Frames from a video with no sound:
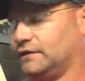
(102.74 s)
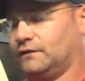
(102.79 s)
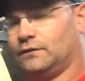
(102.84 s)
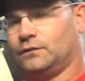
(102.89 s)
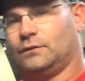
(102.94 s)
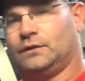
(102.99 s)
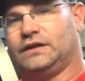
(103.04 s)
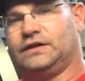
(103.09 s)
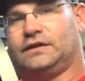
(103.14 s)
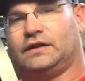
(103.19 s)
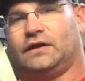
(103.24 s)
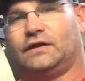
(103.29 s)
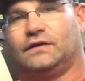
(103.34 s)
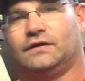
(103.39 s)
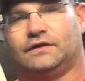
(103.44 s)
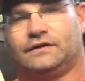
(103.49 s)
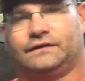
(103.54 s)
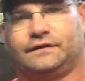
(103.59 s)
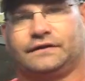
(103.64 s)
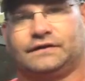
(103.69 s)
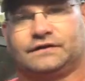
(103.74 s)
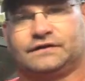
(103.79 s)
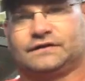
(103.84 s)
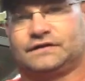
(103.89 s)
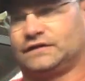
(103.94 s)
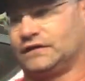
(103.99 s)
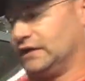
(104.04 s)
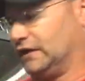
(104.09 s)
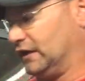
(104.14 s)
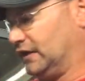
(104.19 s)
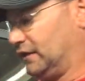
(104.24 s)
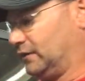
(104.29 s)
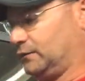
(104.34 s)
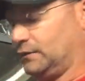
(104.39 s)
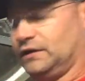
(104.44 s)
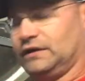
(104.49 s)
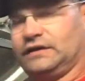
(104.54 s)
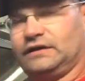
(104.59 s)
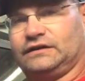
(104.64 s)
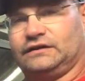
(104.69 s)
of a window, if it's
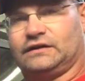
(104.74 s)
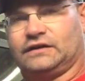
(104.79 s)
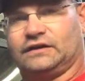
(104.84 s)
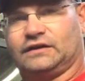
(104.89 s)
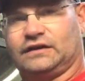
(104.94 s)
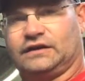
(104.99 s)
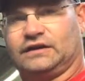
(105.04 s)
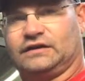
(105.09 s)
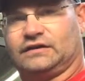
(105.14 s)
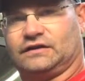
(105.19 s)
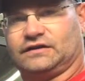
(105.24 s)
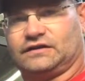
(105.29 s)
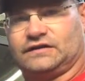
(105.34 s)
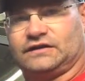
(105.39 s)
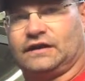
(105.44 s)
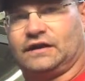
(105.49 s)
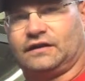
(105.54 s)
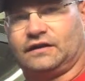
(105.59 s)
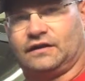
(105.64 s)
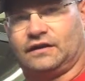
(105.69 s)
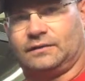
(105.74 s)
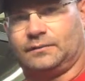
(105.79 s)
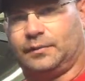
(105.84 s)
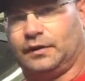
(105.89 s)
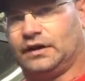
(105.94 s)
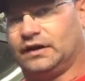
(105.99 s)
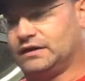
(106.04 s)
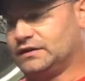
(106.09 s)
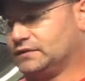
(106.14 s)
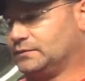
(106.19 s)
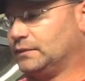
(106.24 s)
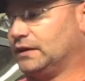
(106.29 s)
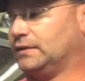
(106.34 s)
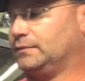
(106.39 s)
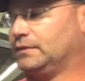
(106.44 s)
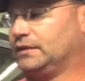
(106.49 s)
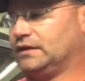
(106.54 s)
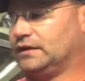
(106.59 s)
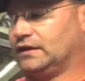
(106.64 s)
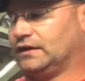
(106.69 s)
really dirty and they're stuck on bugs,
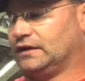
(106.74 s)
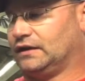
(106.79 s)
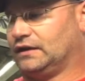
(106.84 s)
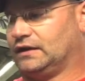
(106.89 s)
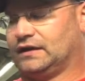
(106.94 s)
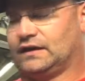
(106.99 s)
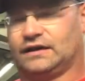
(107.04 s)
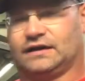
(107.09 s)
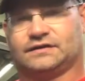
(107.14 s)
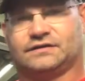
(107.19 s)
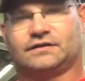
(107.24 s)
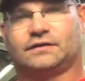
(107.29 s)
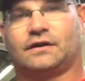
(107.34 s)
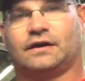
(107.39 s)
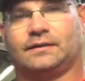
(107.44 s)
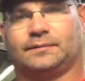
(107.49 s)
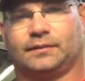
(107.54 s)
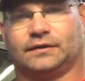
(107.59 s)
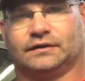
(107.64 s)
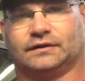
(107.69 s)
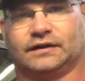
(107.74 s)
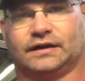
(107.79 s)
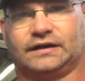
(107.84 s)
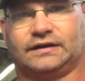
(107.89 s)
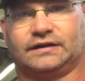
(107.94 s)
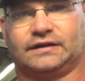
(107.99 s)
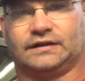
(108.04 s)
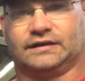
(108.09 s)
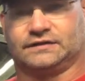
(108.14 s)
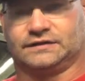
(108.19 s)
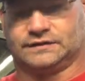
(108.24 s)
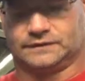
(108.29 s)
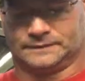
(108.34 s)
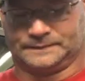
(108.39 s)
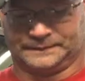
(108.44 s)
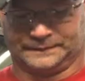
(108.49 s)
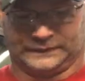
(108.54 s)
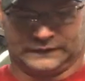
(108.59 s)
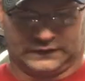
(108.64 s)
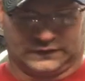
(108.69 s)
maybe a scraper like
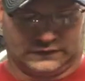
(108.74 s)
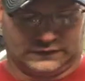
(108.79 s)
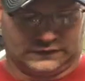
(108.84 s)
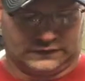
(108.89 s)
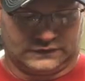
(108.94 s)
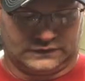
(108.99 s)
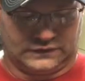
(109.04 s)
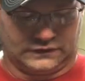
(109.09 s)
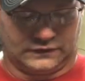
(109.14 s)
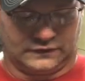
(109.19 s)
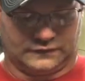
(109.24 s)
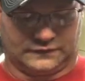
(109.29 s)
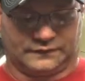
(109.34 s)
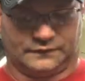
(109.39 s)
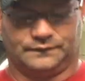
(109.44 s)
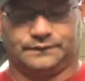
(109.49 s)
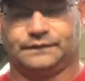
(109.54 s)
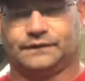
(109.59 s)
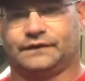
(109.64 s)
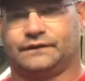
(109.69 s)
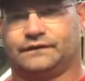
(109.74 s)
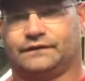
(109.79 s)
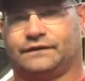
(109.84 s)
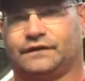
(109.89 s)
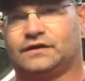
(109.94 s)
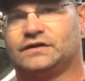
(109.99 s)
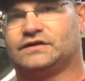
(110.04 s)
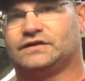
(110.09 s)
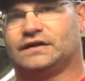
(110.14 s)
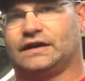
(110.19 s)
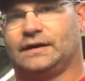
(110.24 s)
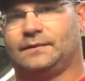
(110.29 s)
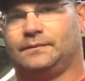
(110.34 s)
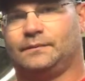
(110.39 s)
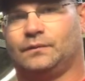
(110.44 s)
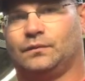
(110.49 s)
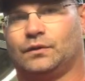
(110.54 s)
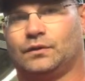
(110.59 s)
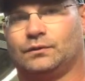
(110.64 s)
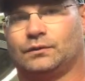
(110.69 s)
this. So first step,
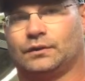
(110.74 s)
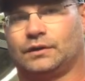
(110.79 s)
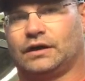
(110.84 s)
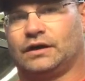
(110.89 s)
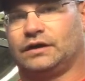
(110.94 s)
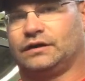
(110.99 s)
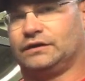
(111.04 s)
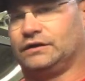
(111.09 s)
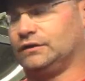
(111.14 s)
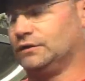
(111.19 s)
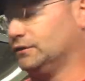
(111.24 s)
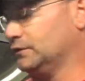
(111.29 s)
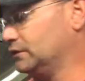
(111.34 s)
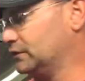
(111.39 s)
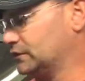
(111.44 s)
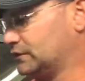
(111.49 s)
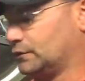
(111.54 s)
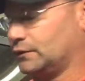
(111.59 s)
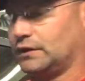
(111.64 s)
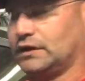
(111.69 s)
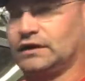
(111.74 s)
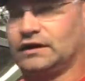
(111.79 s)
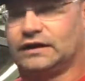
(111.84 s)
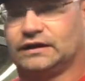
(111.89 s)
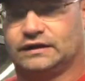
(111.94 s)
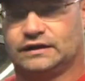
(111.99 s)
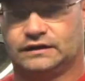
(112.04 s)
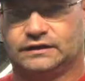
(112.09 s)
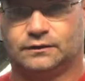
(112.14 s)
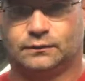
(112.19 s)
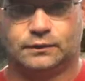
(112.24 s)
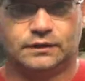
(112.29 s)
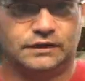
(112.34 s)
what we're going to do is we're going to clean the